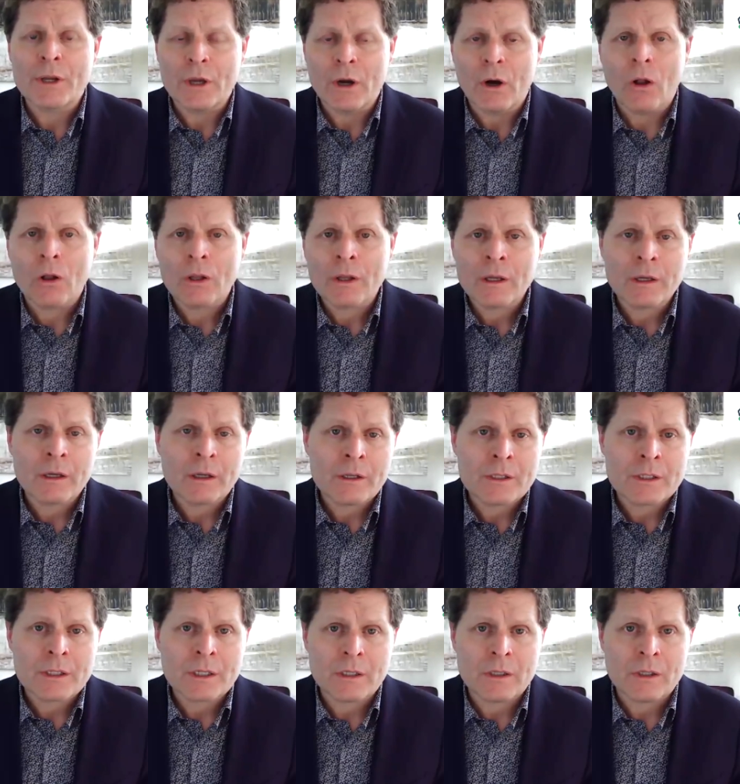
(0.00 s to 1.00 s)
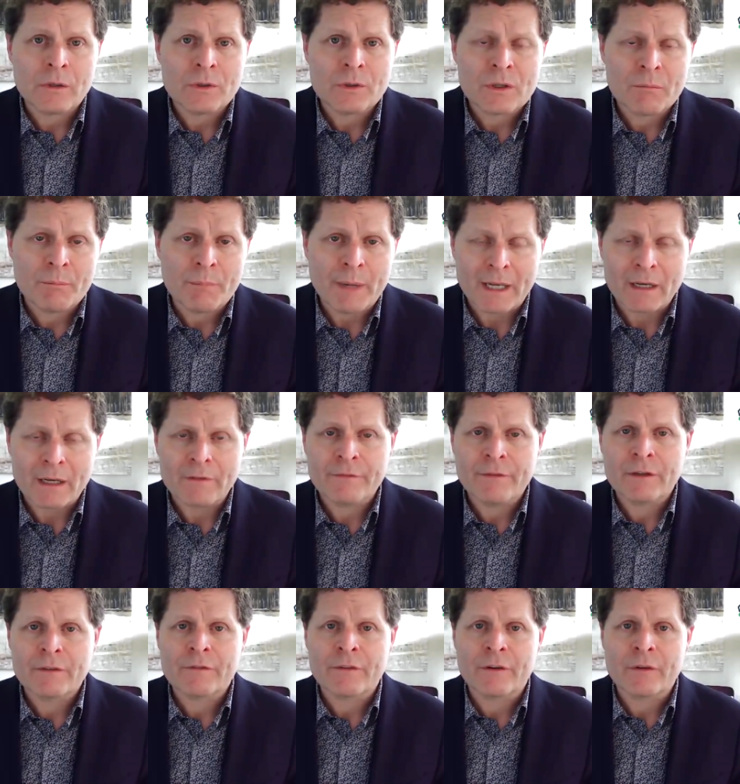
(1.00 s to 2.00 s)
we all can continue to
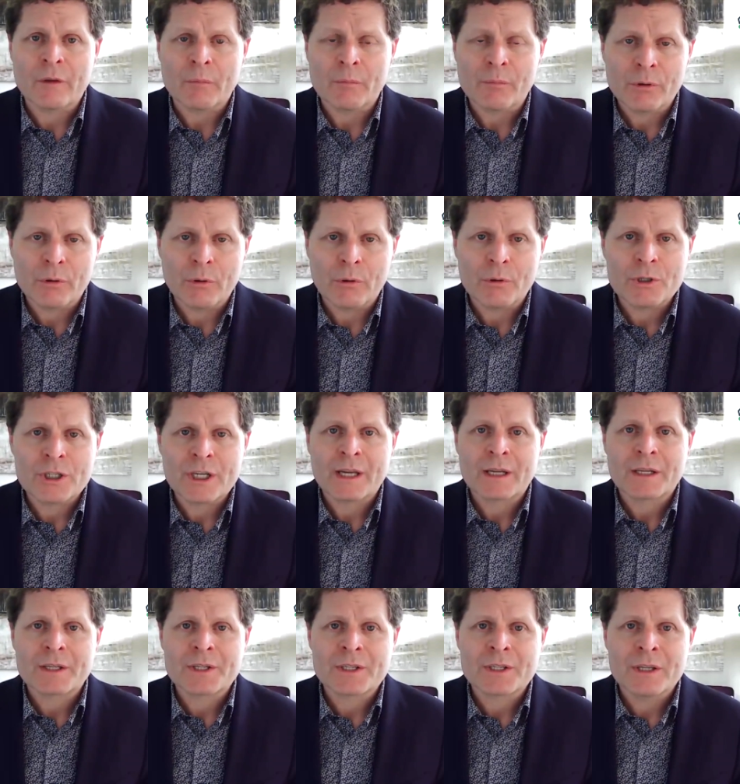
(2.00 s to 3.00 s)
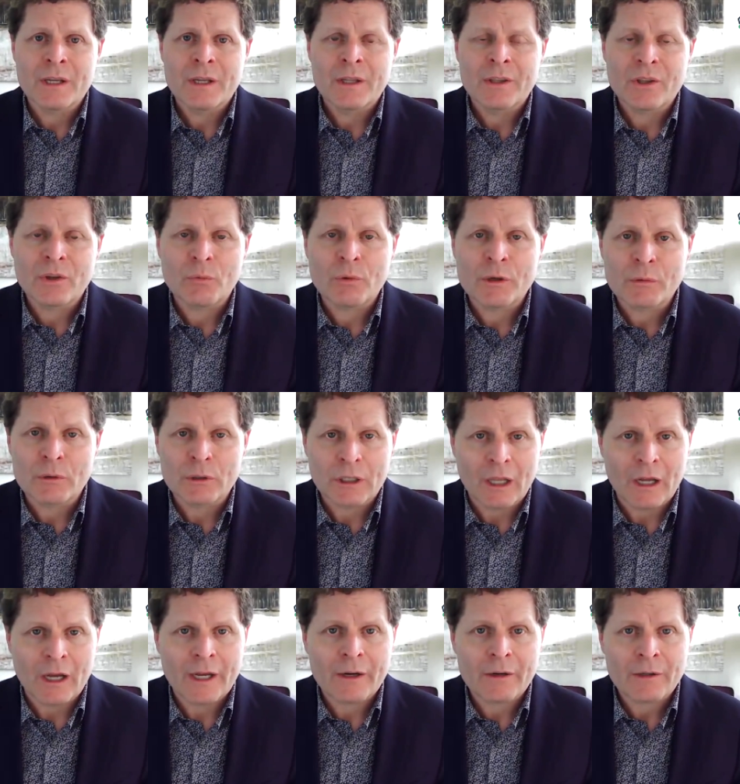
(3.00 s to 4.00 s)
benefit from the projects that we
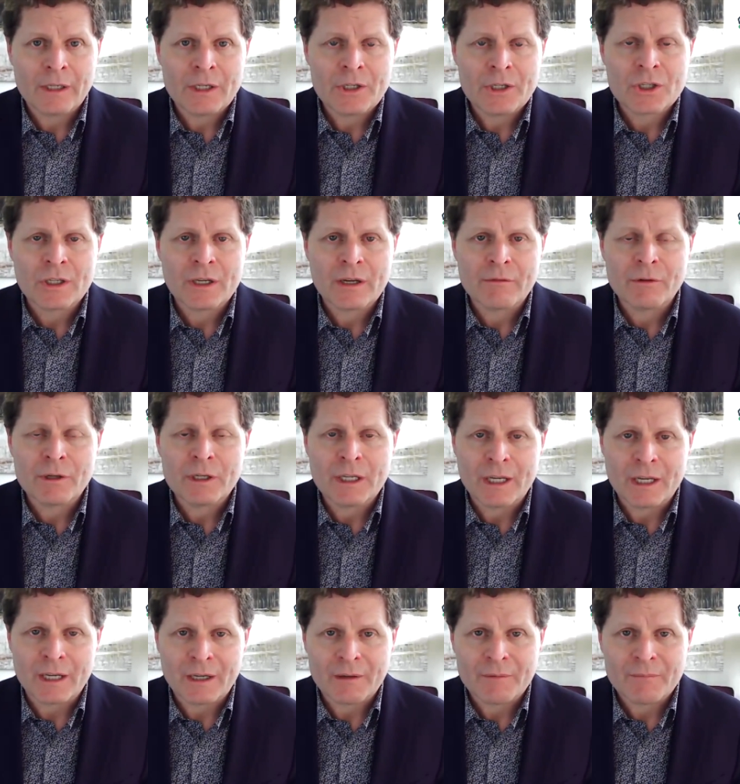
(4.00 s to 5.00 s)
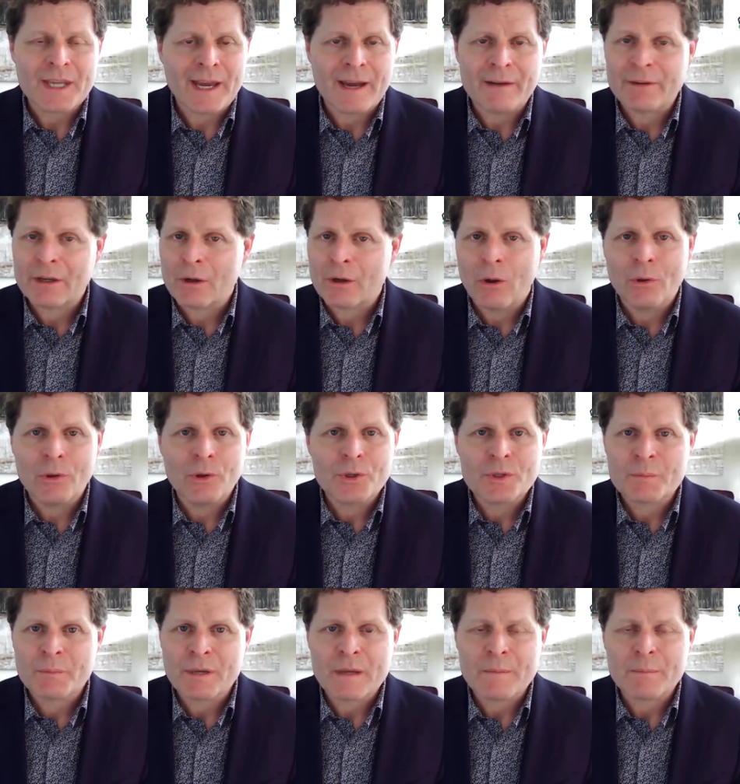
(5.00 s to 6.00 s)
rely on each and every day. So, having all
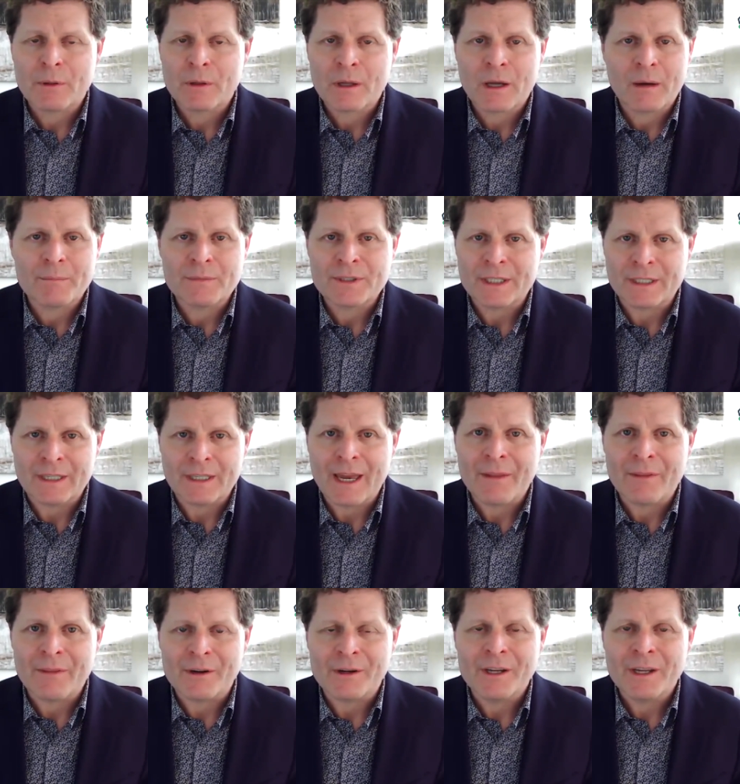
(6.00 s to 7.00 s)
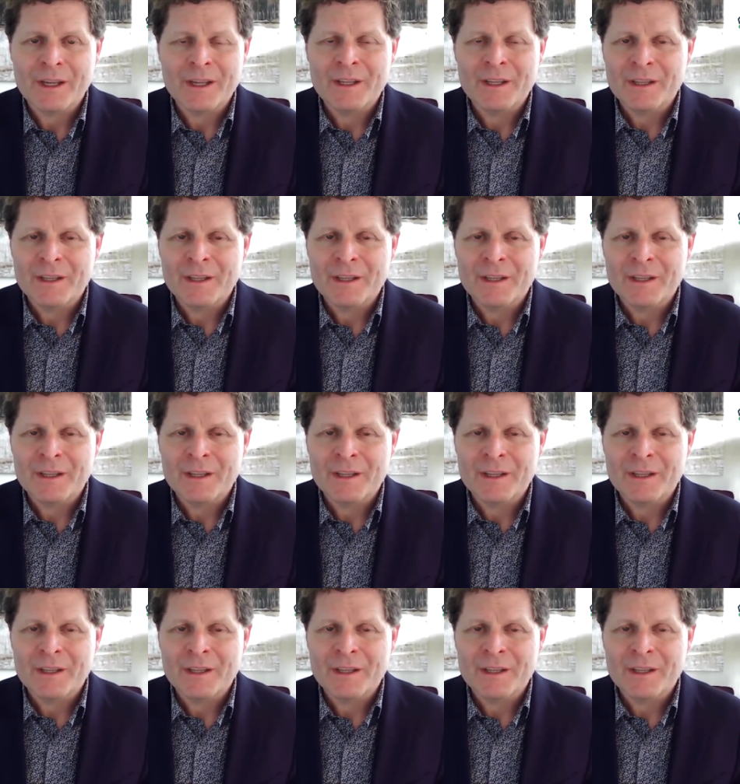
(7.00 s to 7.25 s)
those people come together